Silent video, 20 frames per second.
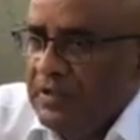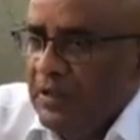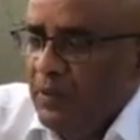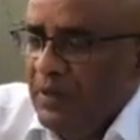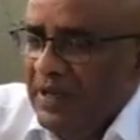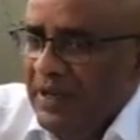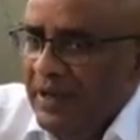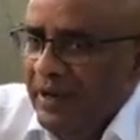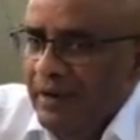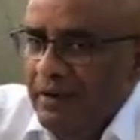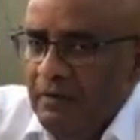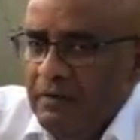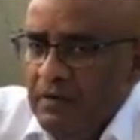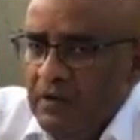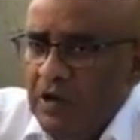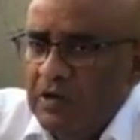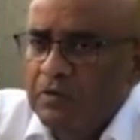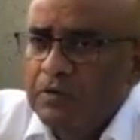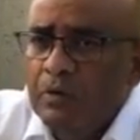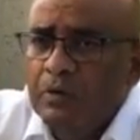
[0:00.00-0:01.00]
they would hear
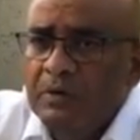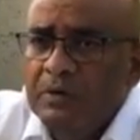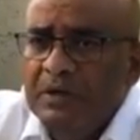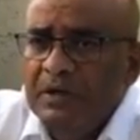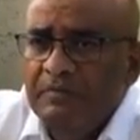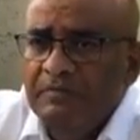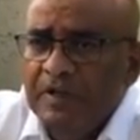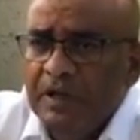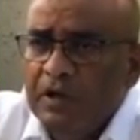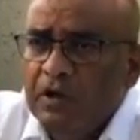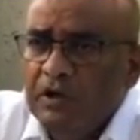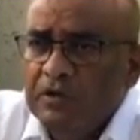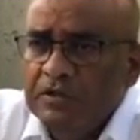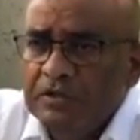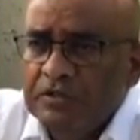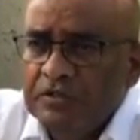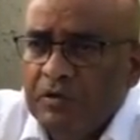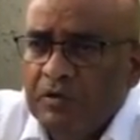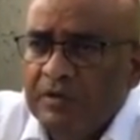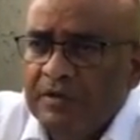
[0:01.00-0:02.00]
not only of the
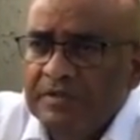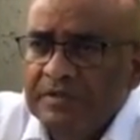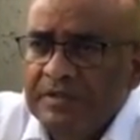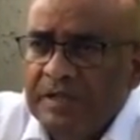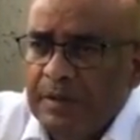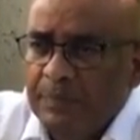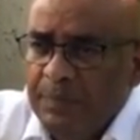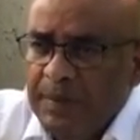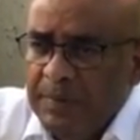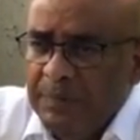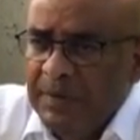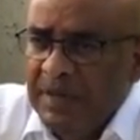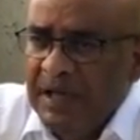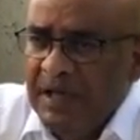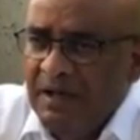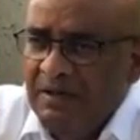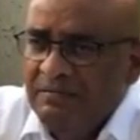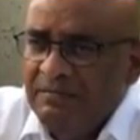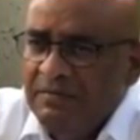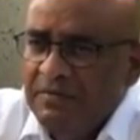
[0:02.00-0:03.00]
concerns that people
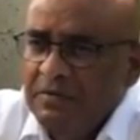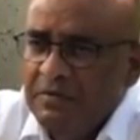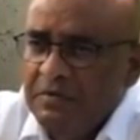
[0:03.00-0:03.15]
have